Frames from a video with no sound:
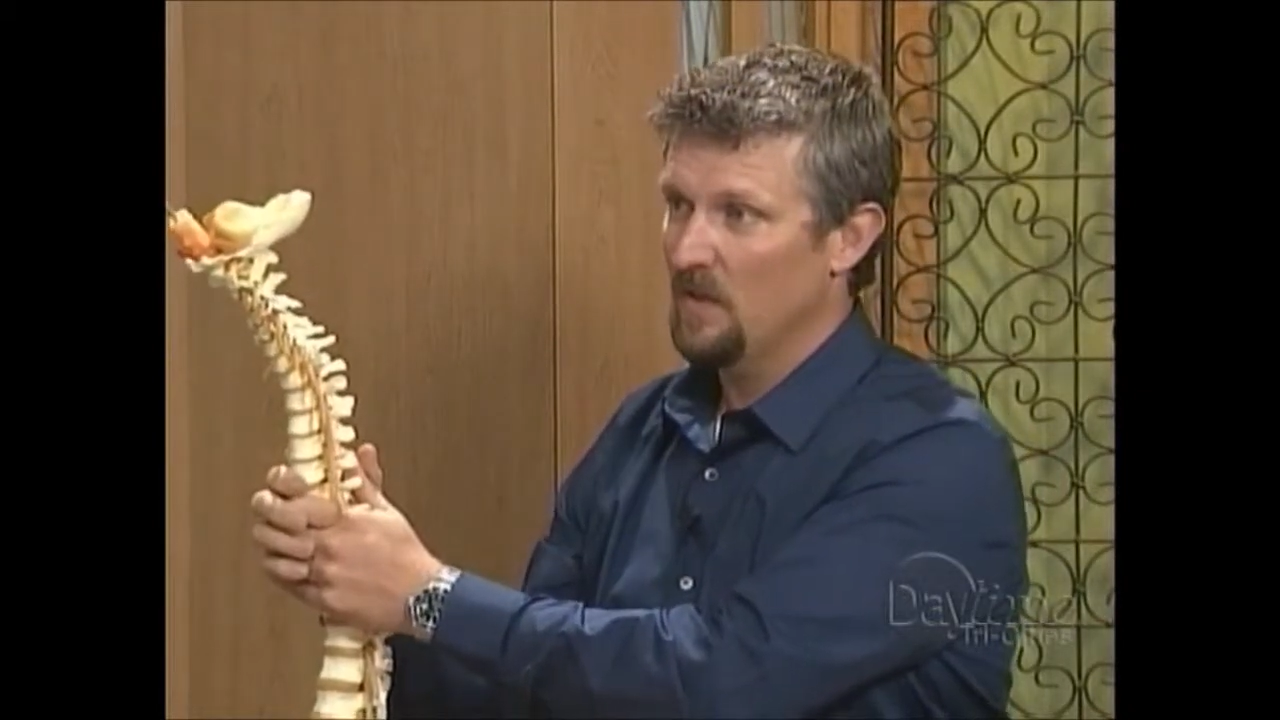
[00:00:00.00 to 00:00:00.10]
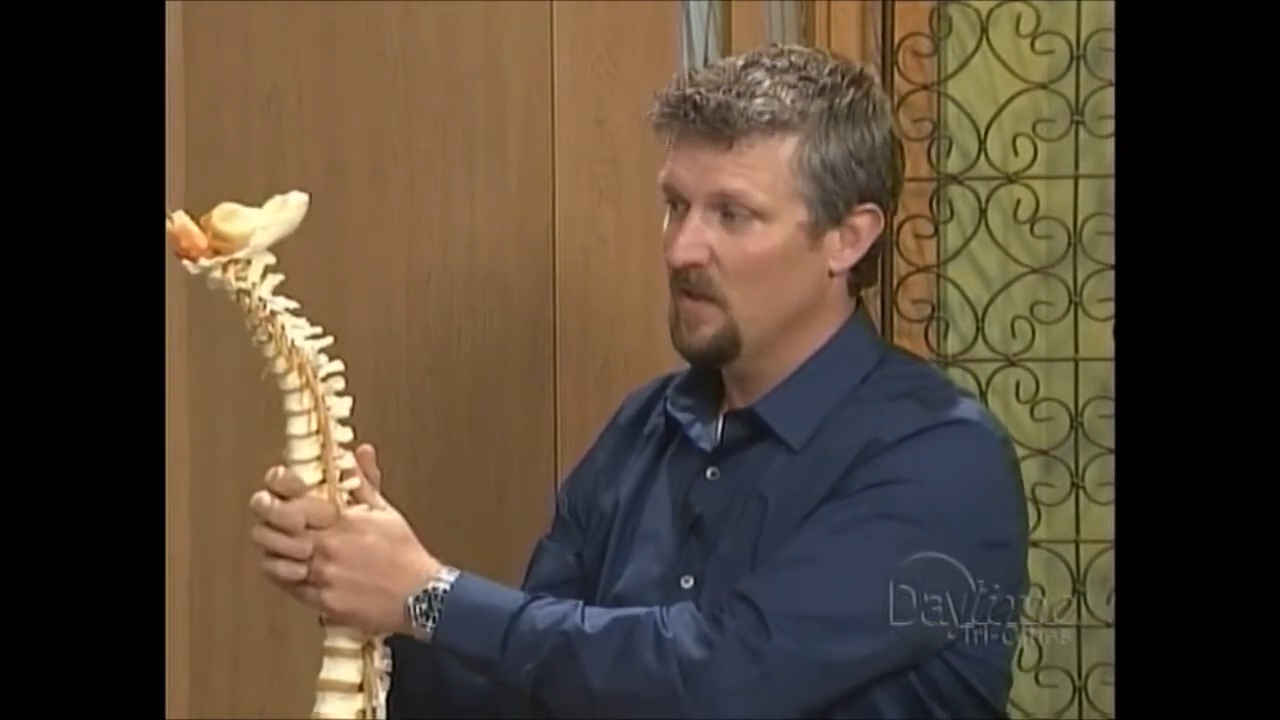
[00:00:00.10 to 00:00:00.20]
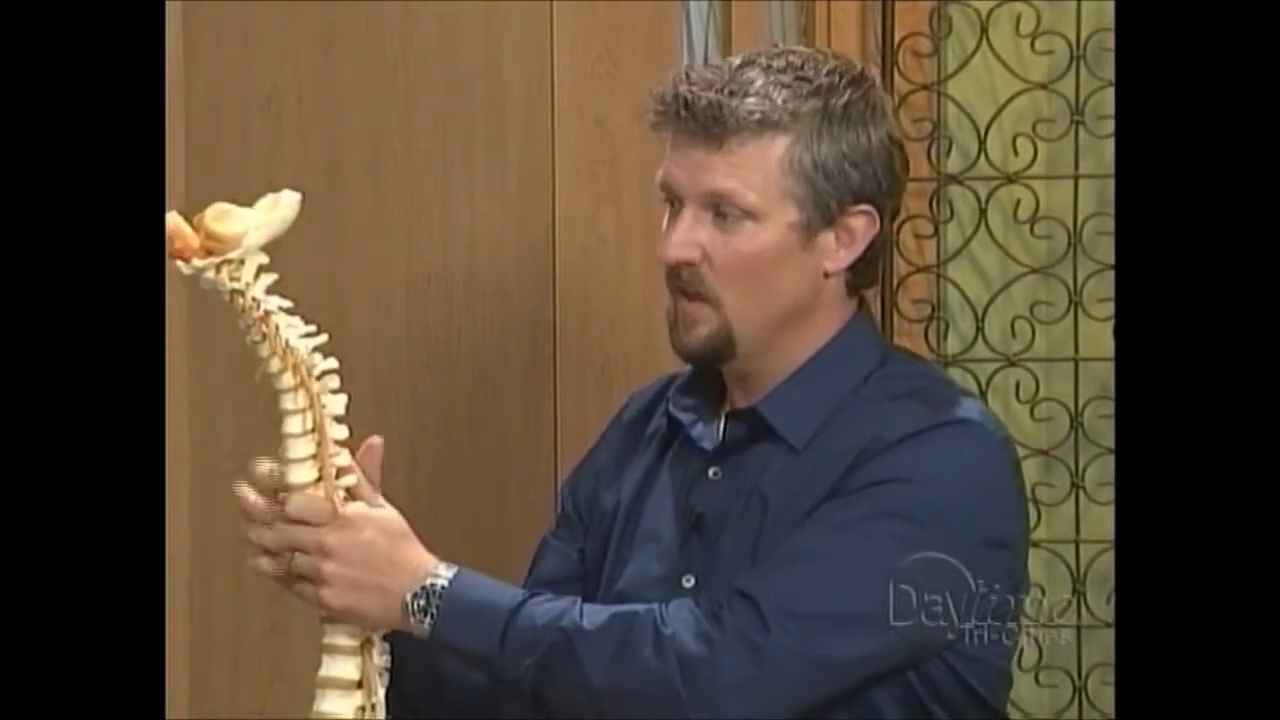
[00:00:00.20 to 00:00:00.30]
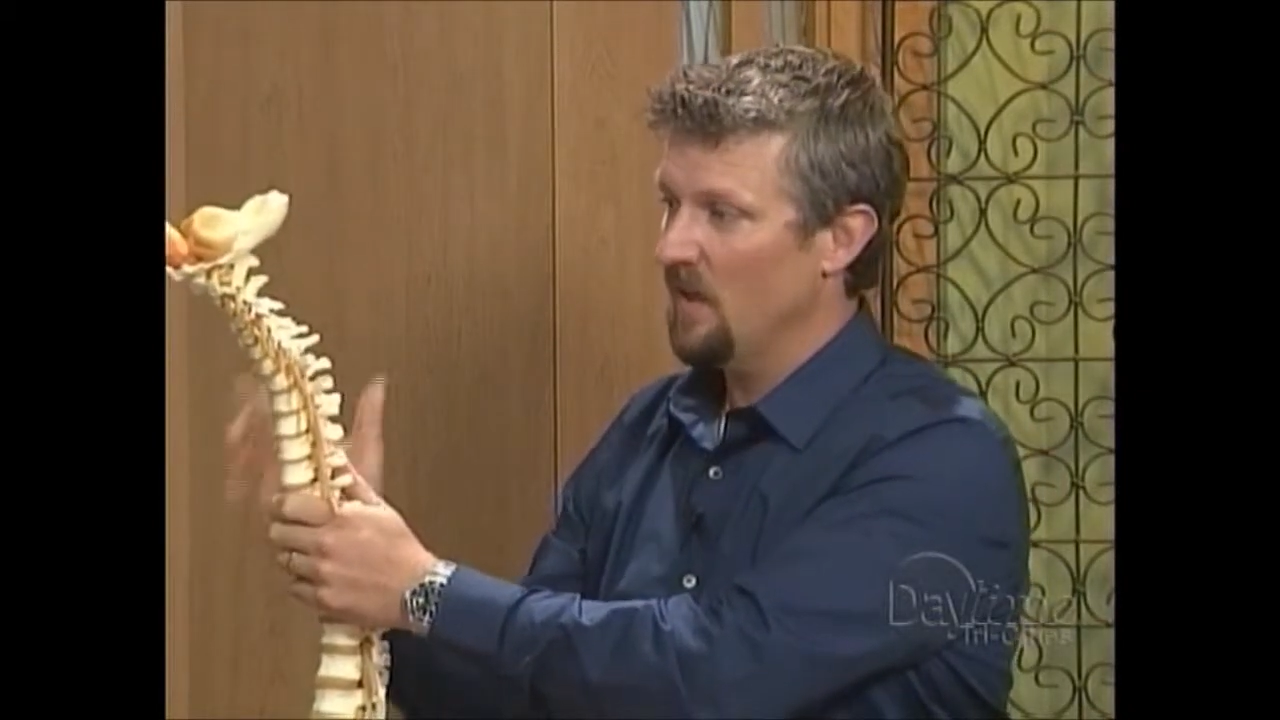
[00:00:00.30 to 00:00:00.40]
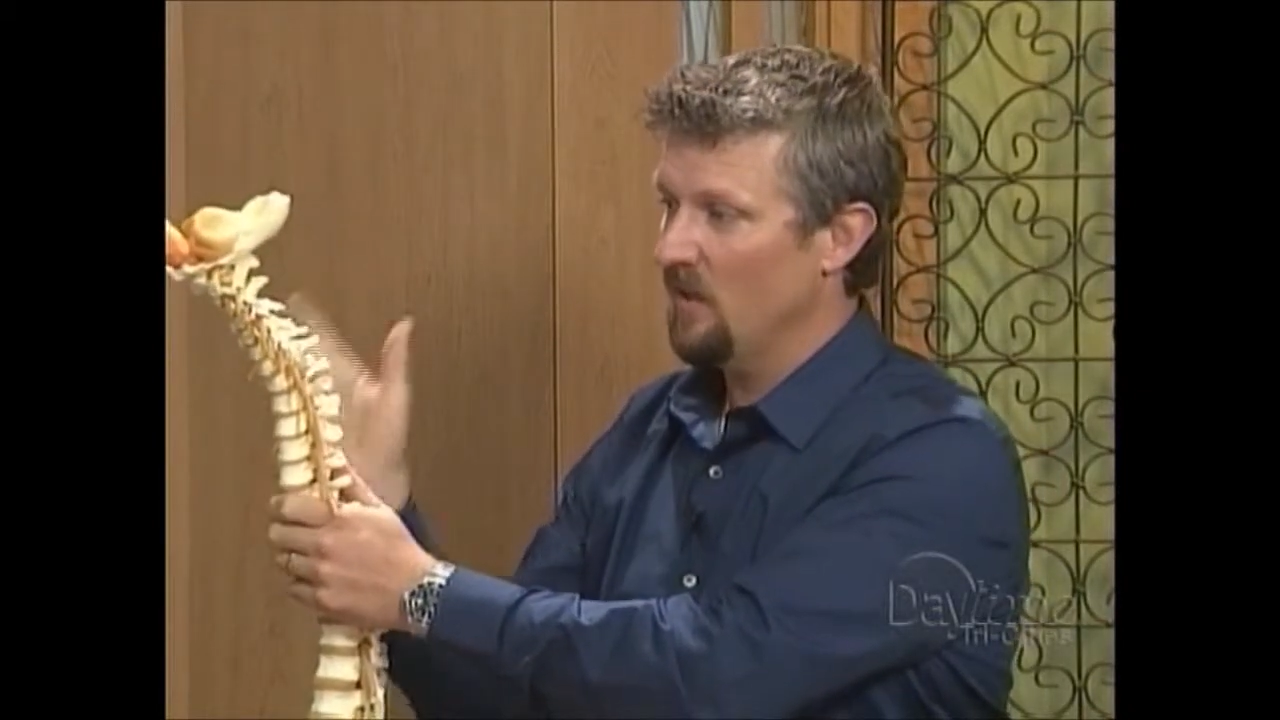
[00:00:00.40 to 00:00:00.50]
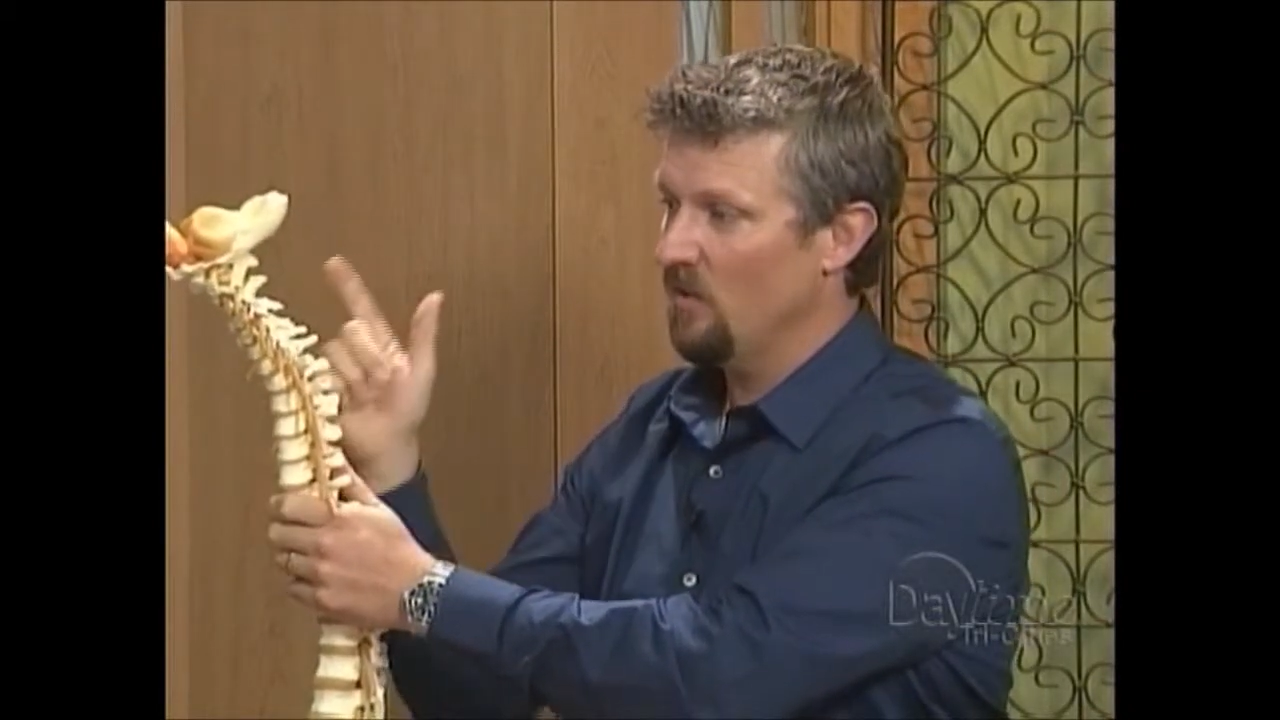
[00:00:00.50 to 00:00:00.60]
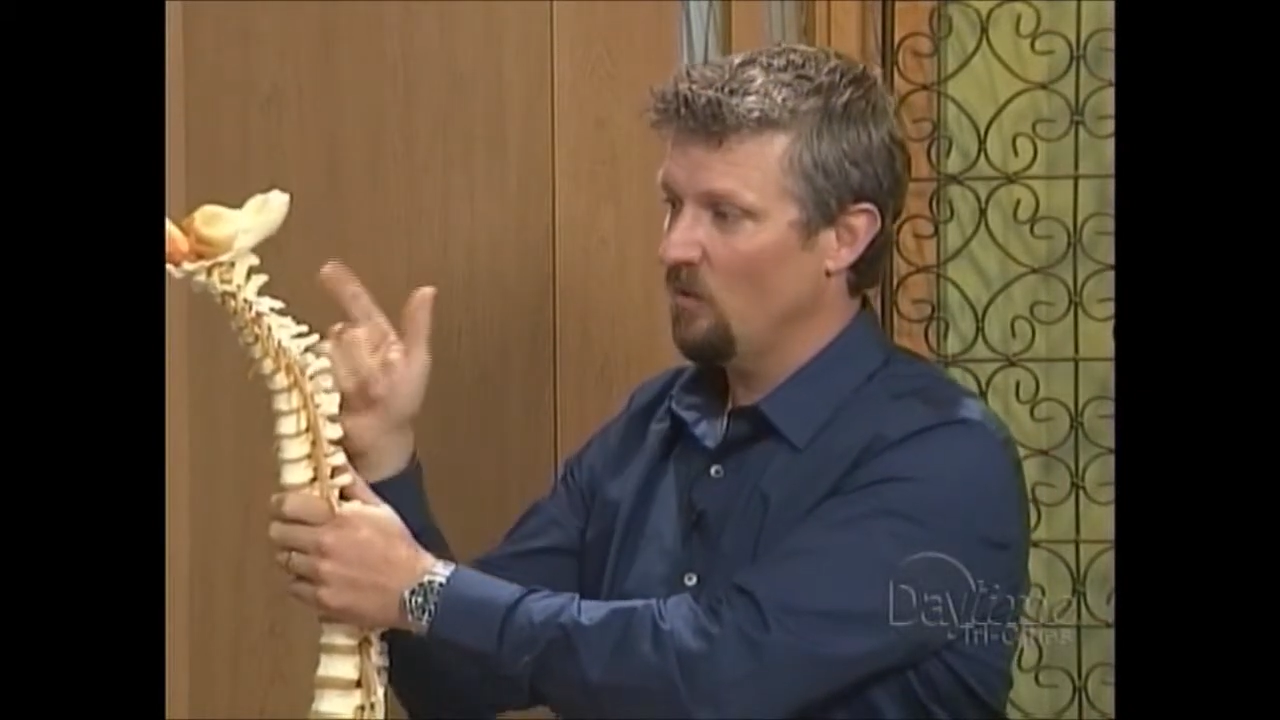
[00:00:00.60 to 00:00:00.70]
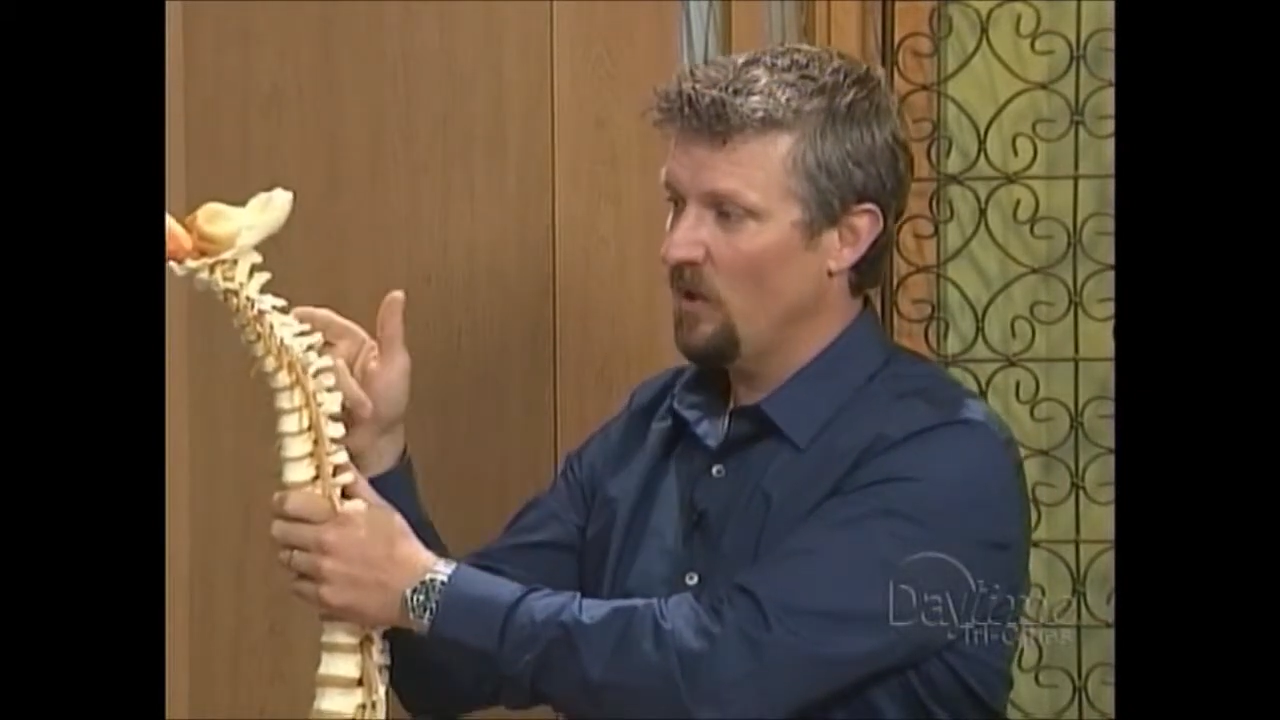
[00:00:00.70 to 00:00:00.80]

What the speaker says: And then the